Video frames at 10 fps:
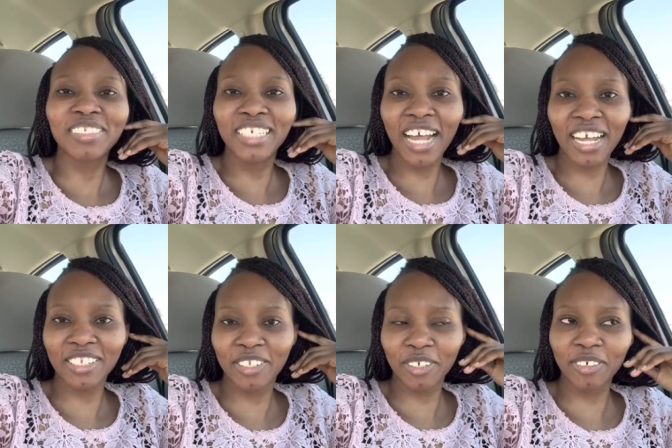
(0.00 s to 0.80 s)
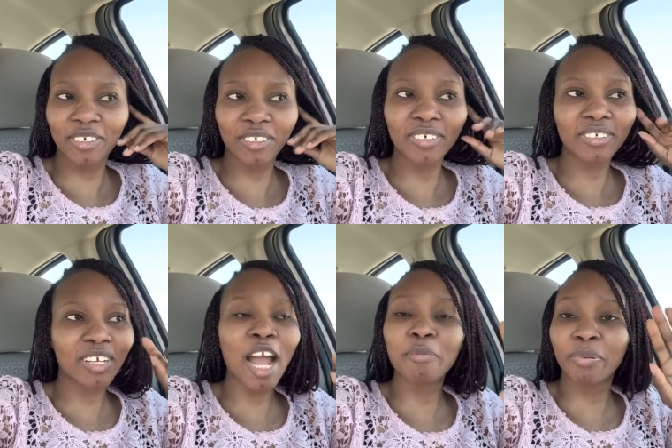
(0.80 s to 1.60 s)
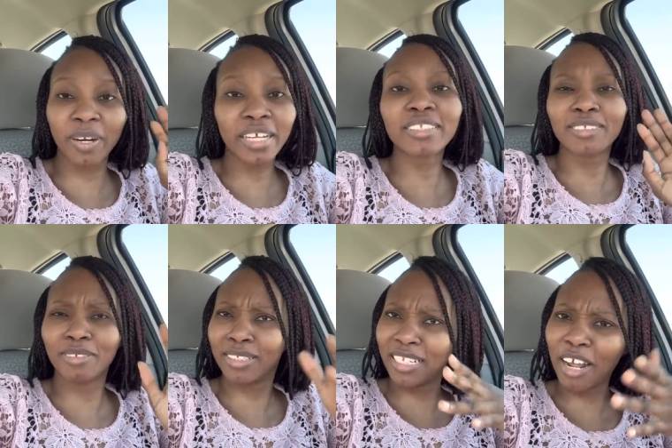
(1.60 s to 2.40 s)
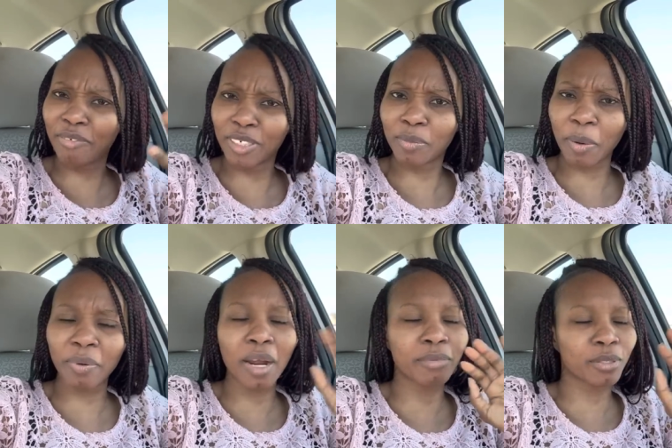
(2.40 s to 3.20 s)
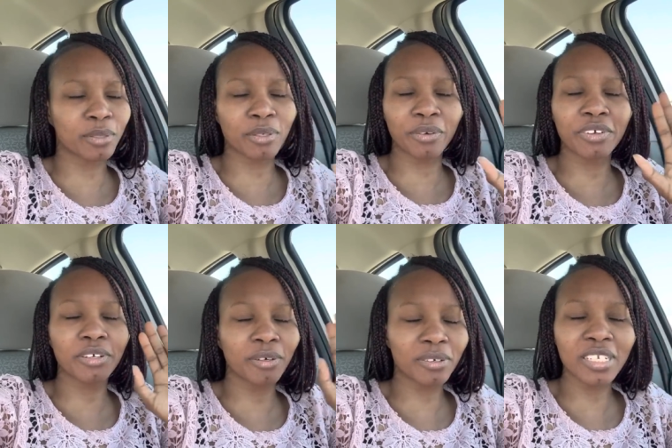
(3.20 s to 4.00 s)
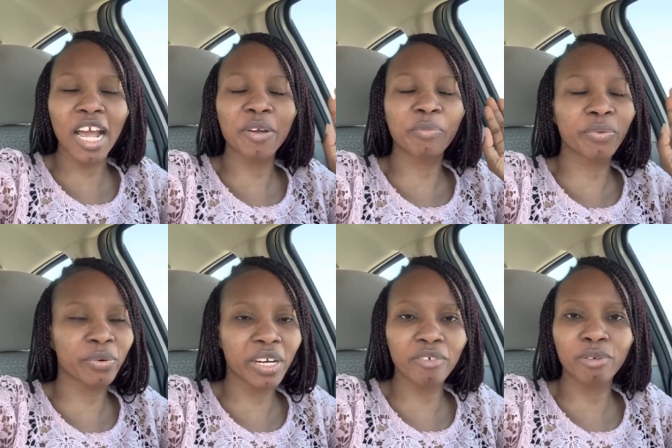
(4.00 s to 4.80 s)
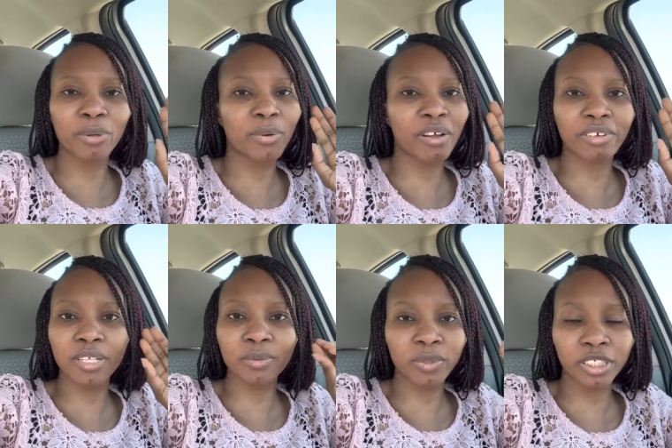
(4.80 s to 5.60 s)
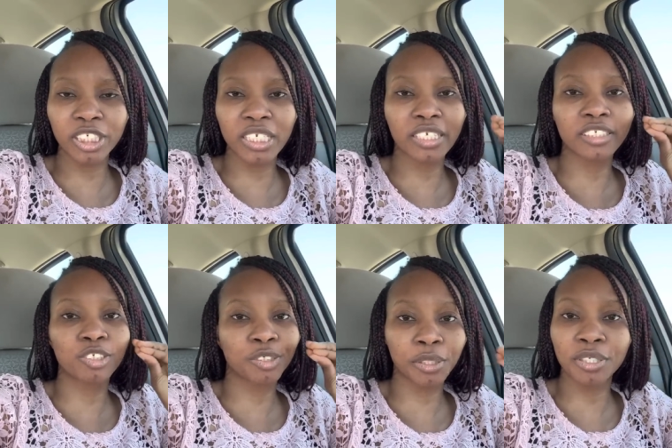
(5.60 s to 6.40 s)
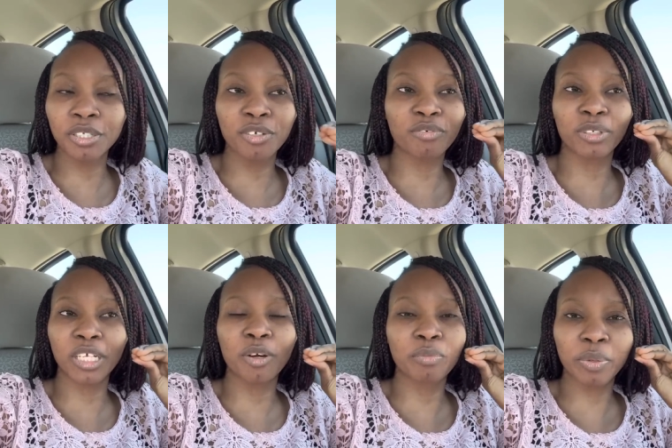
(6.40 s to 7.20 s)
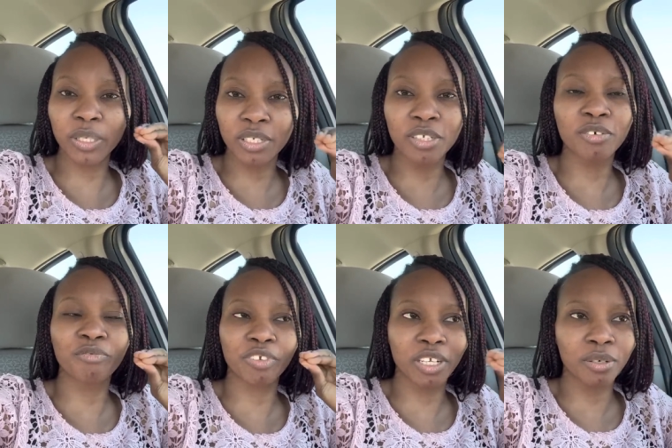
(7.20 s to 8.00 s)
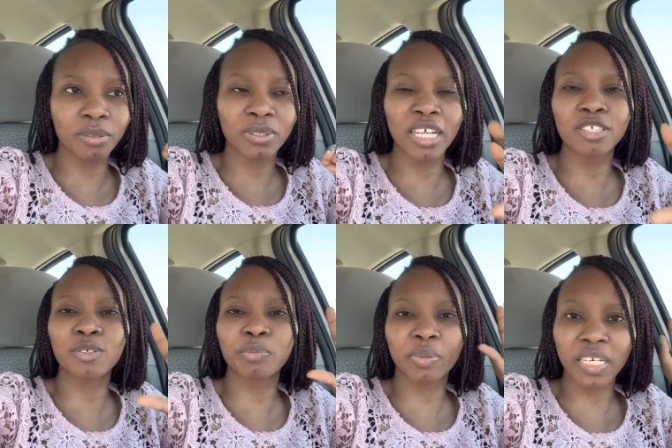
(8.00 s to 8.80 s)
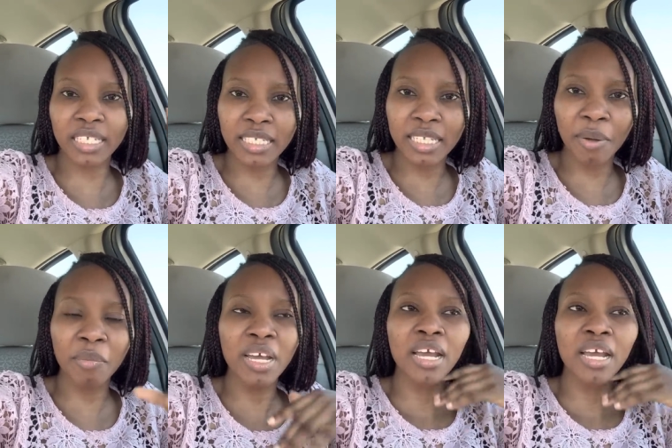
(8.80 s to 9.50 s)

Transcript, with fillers: yeah, so I pray. Did I finish my prayer? I'm so sorry. God, I pray for whoever is watching and is trusting you for their own personal vehicle, that you bless them